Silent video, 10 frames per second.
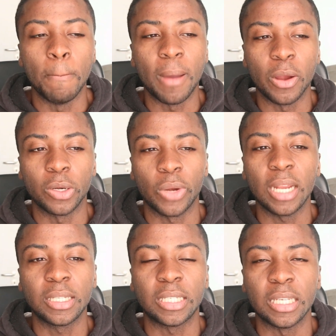But in
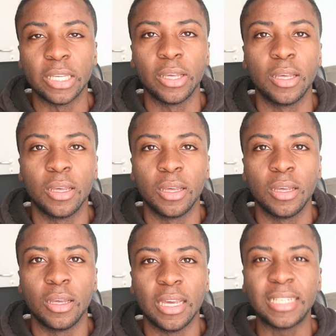reality,
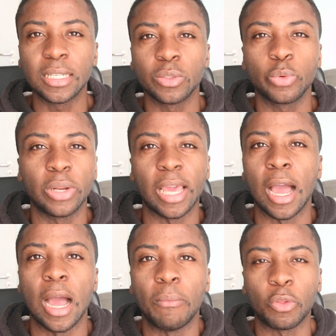it doesn't really
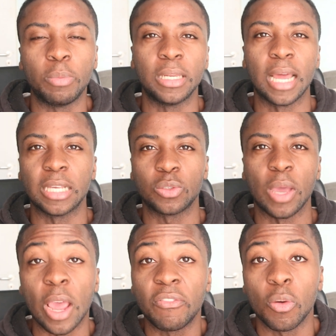harm to be nice
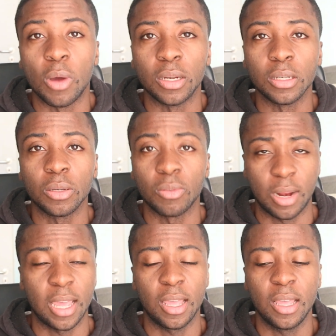to everyone,
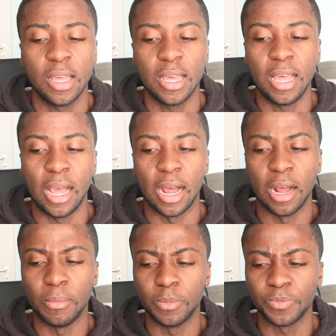right?
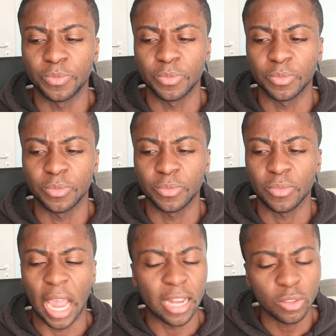
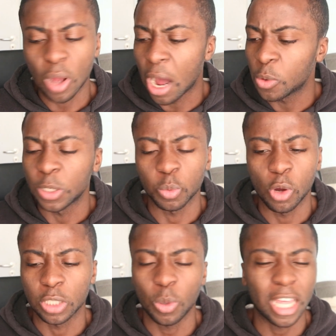I don't know how this
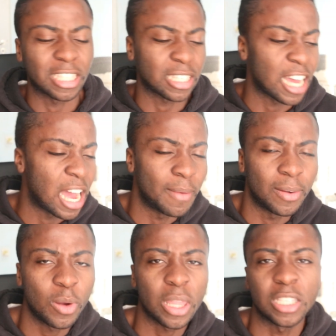works, whether it's
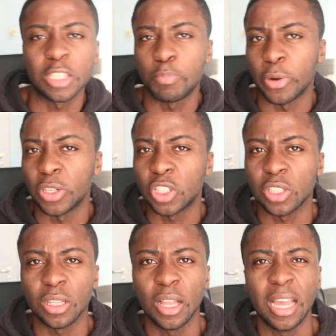karma, whether it's
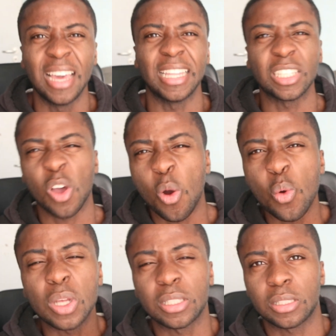spiritual. There's
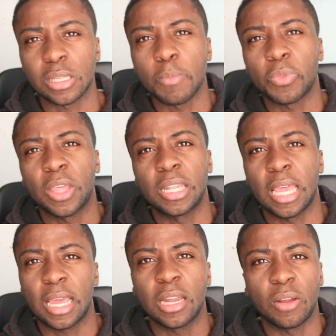always something
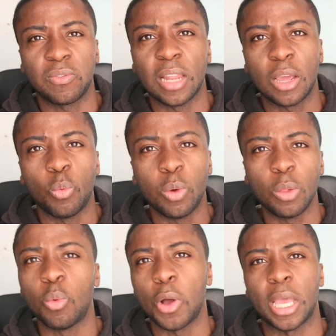that kind of like
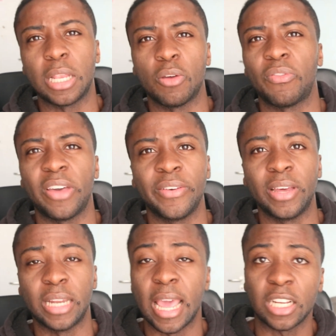will work in your favor
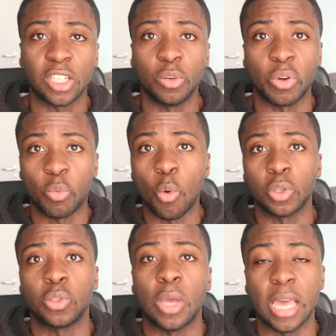and actually
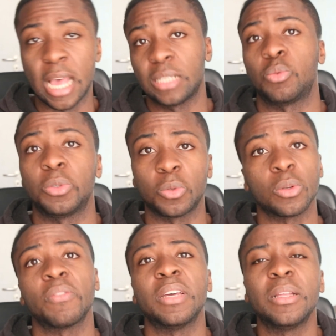reward you as a
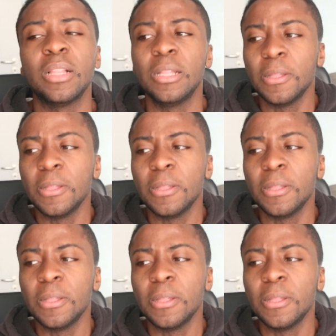result of it.